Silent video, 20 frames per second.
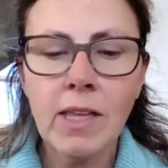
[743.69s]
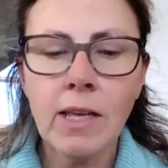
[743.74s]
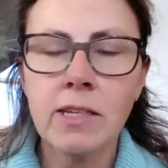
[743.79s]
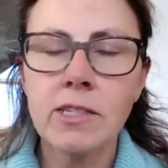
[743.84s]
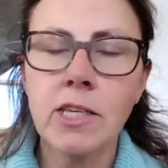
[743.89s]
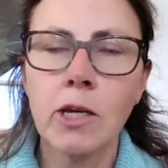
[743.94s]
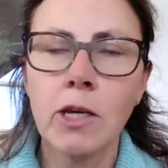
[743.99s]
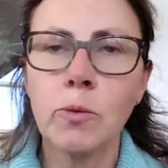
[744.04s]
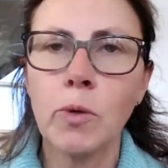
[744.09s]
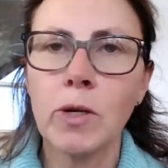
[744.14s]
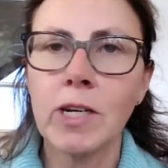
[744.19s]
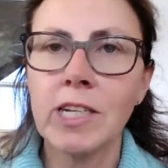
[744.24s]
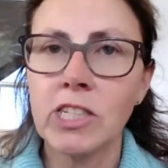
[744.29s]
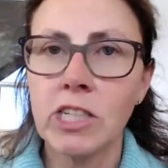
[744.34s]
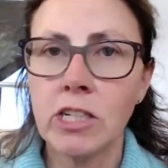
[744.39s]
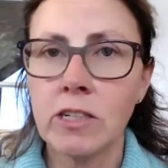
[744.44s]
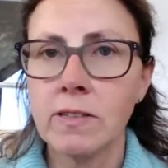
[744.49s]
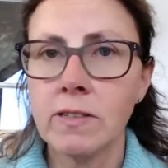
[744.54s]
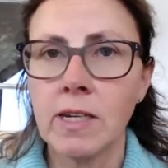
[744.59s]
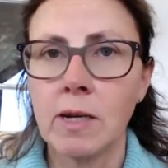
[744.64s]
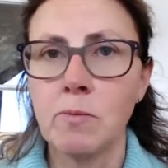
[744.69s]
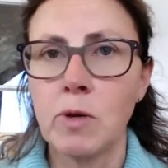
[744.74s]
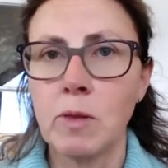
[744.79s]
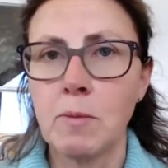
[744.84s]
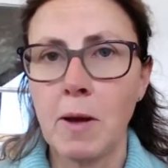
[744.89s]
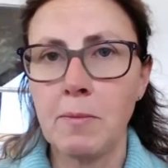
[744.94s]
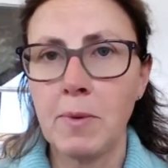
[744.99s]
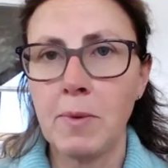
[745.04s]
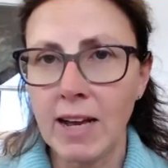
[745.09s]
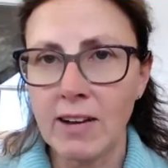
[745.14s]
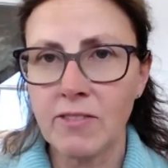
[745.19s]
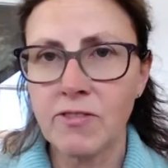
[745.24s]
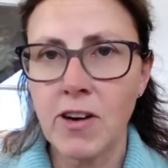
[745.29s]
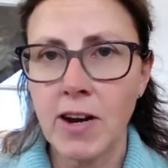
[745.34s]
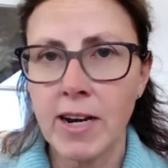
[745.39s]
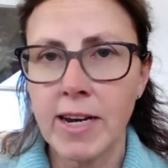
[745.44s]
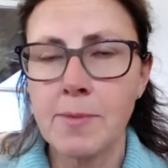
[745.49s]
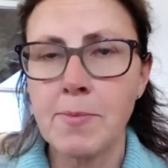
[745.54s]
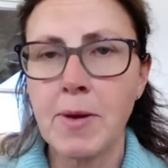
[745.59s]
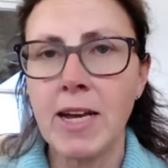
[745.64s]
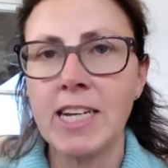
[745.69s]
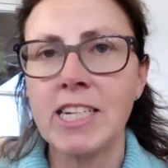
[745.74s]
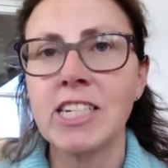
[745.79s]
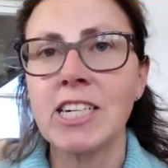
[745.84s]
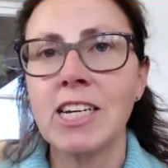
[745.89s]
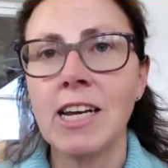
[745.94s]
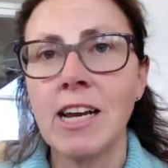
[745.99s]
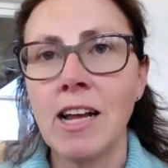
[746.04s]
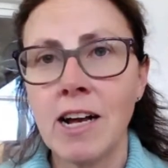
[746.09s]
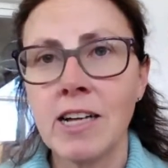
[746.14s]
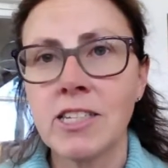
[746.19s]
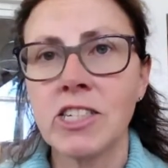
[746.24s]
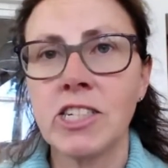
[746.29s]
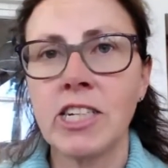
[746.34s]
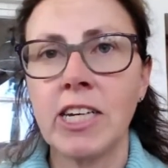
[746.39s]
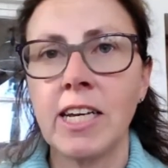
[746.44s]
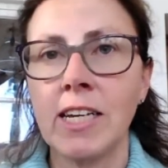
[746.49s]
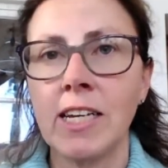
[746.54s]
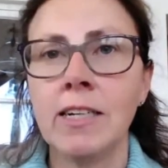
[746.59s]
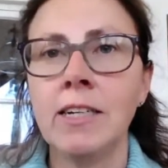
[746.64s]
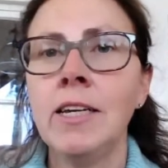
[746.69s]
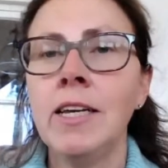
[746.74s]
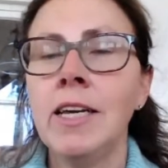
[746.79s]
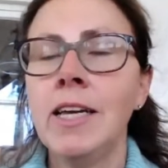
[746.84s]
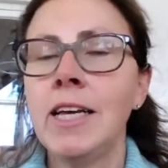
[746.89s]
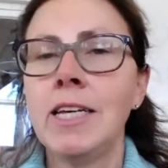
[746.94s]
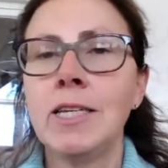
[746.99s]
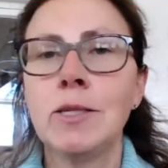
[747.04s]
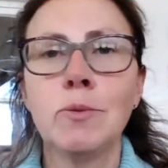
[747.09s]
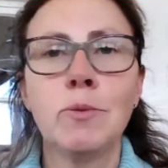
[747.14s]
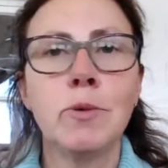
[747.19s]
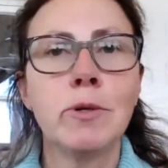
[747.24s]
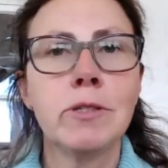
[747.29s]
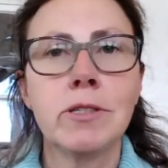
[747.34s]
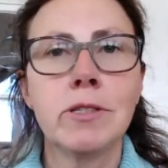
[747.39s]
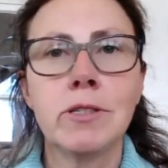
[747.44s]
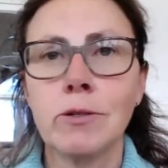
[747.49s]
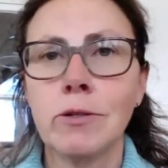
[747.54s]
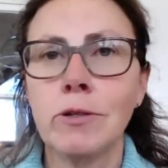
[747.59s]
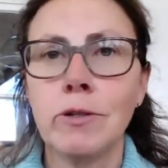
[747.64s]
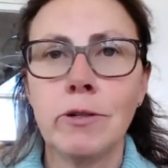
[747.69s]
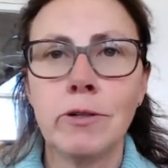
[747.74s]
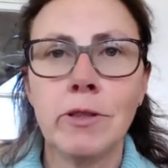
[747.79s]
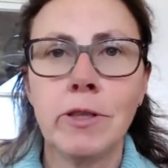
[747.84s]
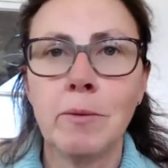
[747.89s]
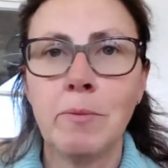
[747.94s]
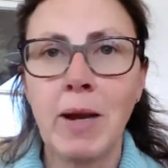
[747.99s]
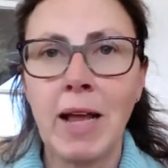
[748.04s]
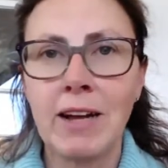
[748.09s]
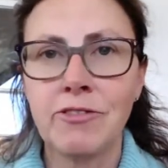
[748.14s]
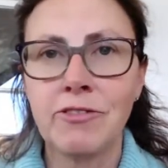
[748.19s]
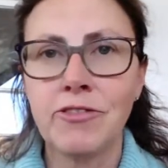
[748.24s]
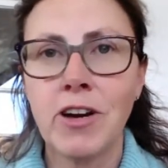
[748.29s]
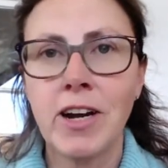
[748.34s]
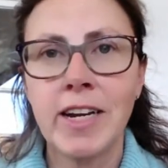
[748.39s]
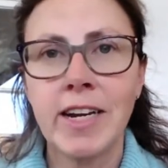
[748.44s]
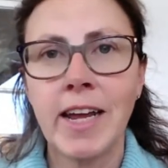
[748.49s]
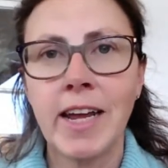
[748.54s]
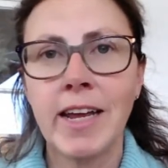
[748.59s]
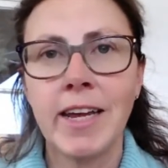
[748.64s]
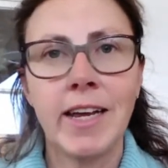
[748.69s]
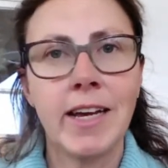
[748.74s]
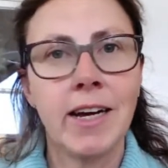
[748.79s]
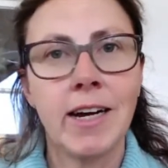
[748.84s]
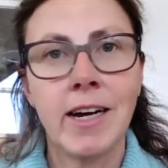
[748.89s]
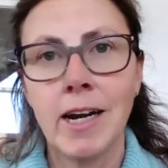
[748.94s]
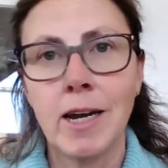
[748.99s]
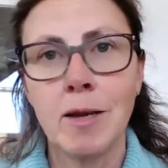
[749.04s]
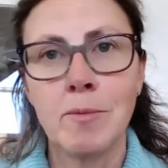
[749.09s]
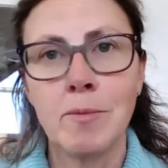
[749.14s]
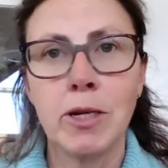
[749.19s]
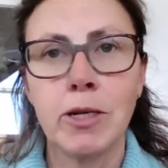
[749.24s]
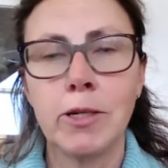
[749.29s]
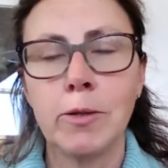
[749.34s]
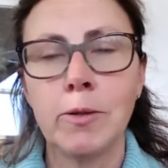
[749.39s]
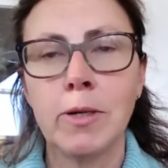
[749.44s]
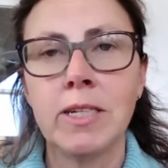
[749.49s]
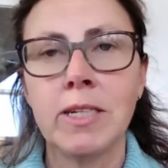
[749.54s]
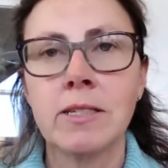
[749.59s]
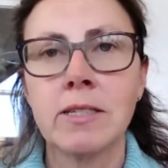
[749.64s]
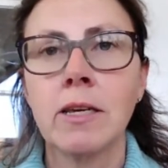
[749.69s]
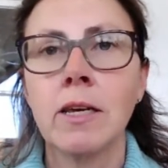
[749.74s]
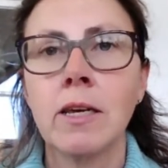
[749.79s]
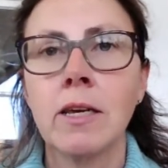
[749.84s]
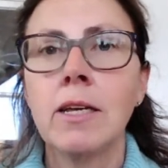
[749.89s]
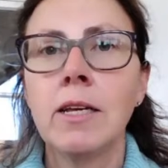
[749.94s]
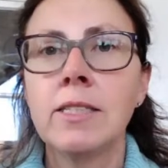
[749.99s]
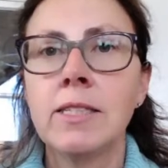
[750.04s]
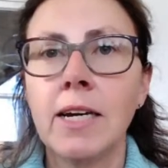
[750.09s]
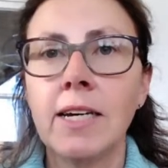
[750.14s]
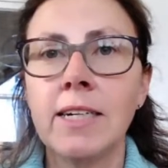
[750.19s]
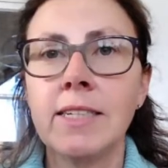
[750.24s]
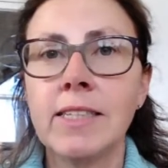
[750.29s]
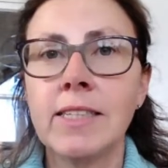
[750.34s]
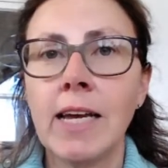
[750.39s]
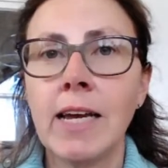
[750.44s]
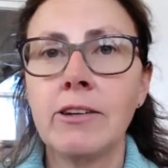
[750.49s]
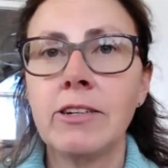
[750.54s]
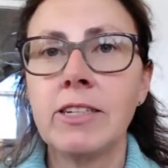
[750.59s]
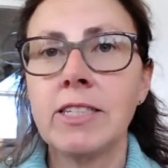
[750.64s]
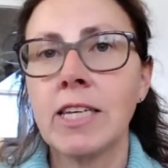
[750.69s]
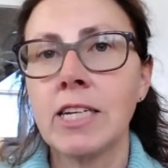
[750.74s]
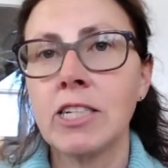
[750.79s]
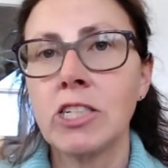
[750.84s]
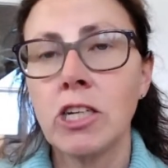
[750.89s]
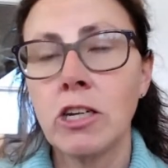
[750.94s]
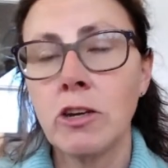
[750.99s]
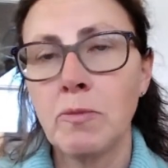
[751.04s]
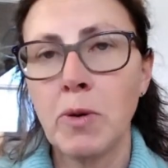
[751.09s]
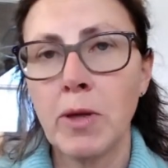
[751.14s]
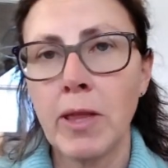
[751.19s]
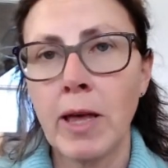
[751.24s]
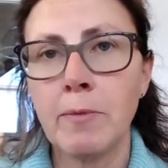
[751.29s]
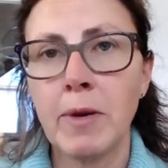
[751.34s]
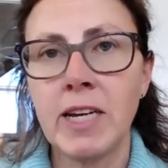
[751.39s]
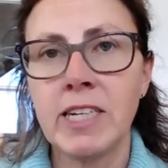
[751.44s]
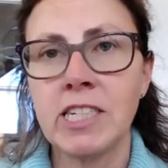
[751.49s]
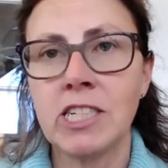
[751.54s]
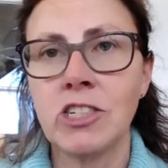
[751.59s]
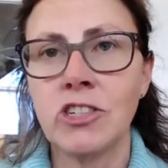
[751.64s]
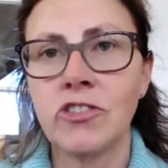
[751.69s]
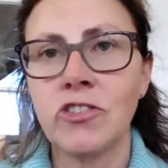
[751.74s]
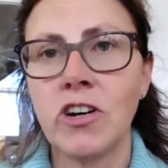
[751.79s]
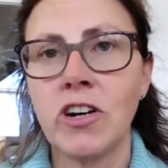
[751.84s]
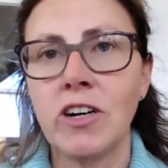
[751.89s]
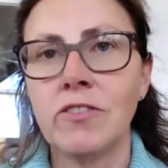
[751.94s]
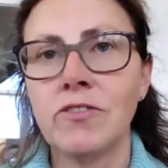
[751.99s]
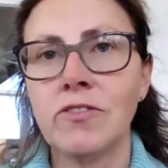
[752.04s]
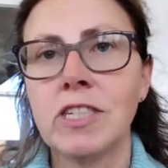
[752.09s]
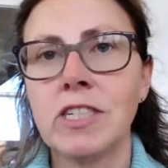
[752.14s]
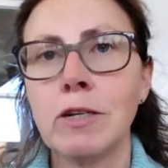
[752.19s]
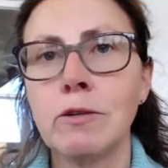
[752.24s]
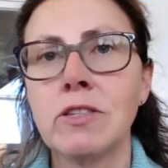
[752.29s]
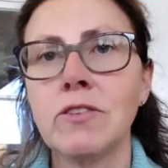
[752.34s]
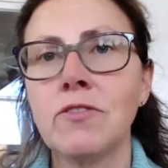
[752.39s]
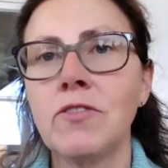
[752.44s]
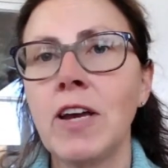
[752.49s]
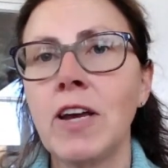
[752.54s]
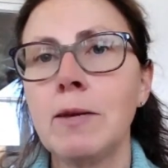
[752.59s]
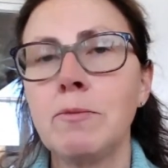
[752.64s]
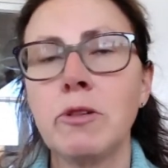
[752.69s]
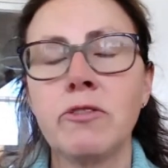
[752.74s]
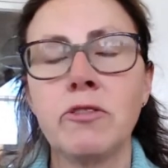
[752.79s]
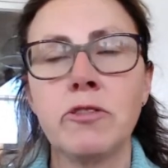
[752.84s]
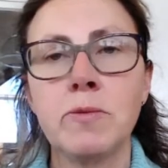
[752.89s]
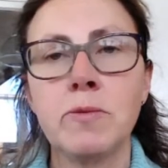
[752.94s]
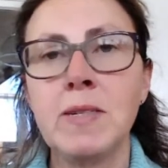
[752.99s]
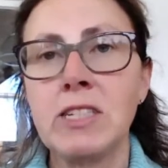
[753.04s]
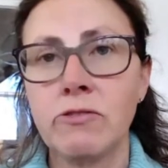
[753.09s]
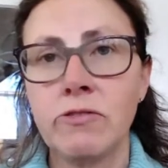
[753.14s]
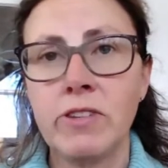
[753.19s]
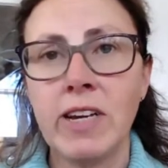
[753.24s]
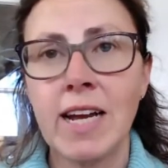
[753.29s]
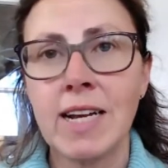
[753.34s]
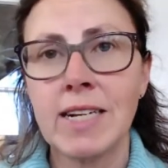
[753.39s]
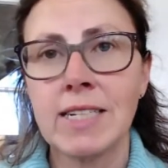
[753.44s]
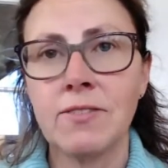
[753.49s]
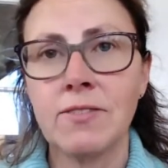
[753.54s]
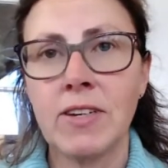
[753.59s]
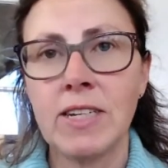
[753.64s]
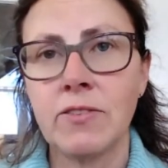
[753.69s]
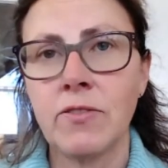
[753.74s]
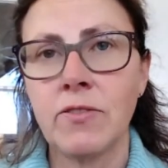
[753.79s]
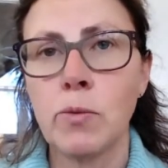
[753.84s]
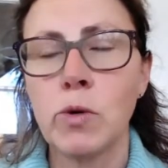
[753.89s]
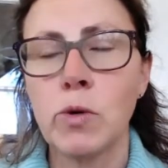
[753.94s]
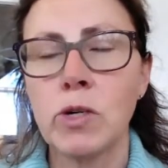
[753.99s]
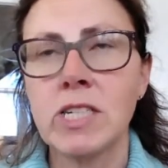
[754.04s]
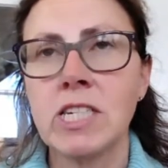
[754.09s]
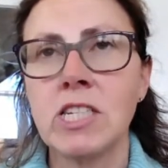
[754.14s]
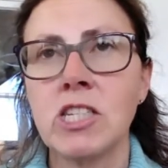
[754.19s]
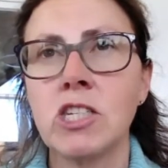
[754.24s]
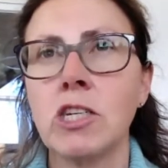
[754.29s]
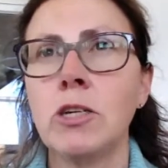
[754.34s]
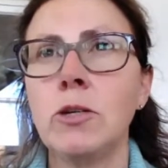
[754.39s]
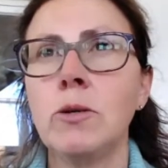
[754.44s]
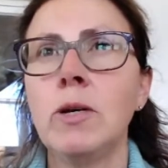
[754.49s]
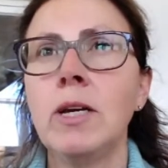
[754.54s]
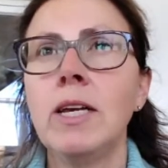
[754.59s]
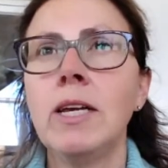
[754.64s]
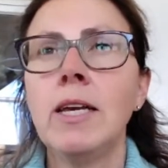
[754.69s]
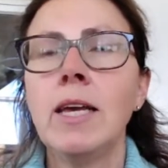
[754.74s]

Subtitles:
So what I should have done with my Black Friday page last year is, once all the Black Friday hullabaloo has died down, is I should have put that page into draft. So it's available for me to reactivate if I wanted to,